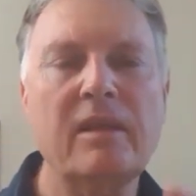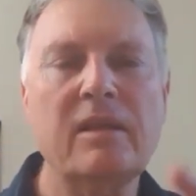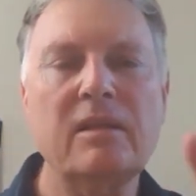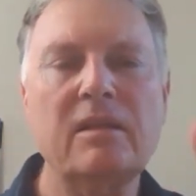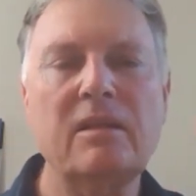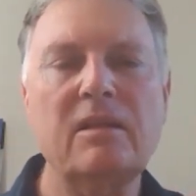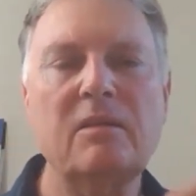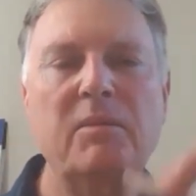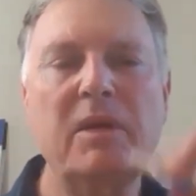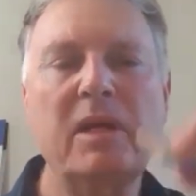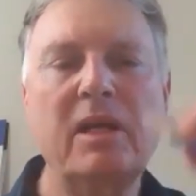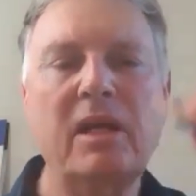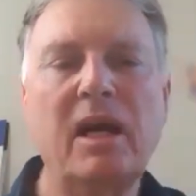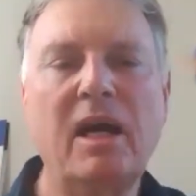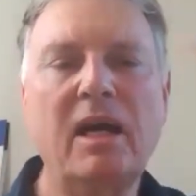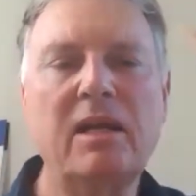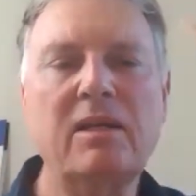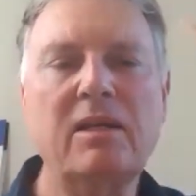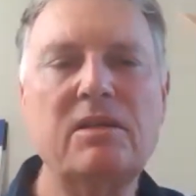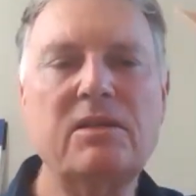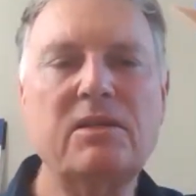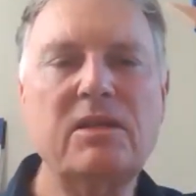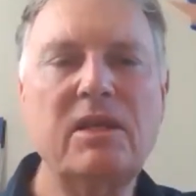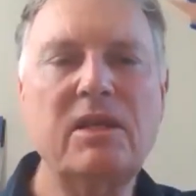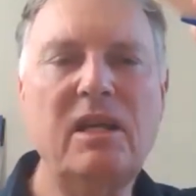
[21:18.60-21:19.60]
A little bit hard
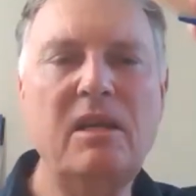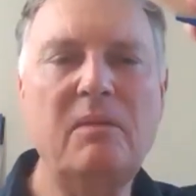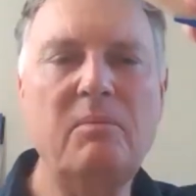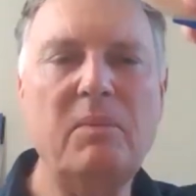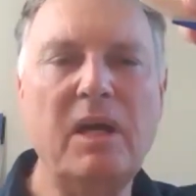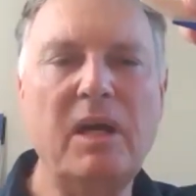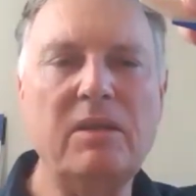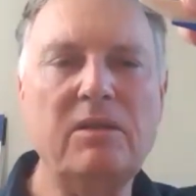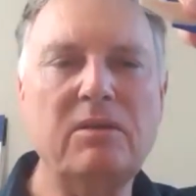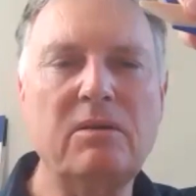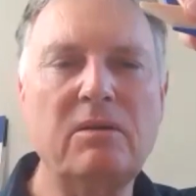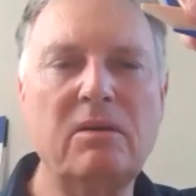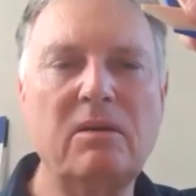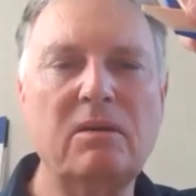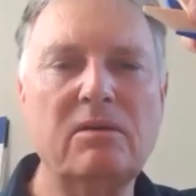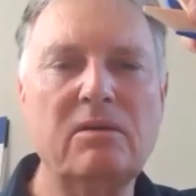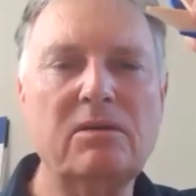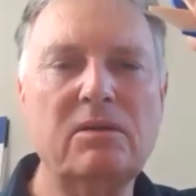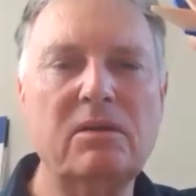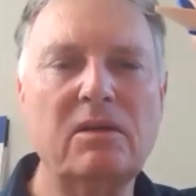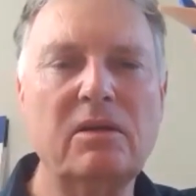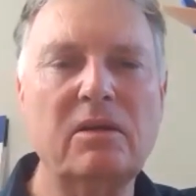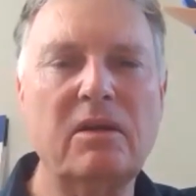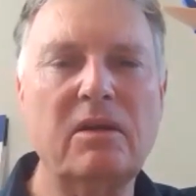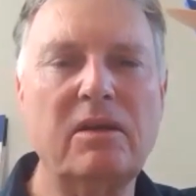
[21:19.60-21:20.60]
to see, but you'll
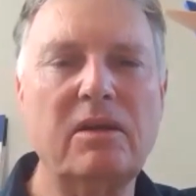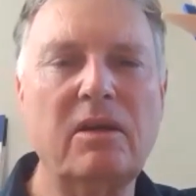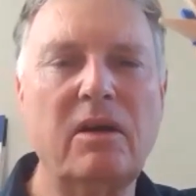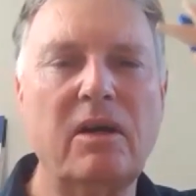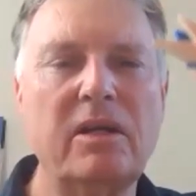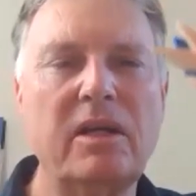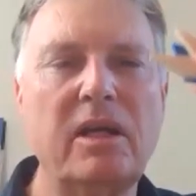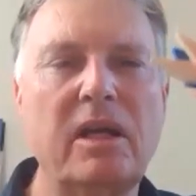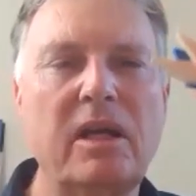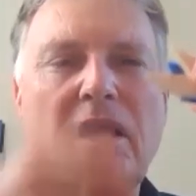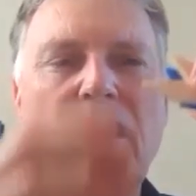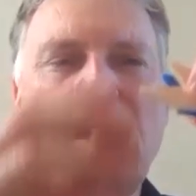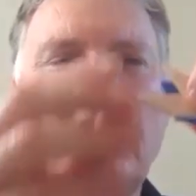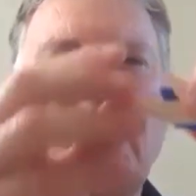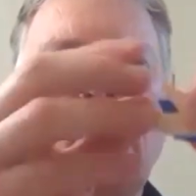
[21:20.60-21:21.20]
sort of get the idea.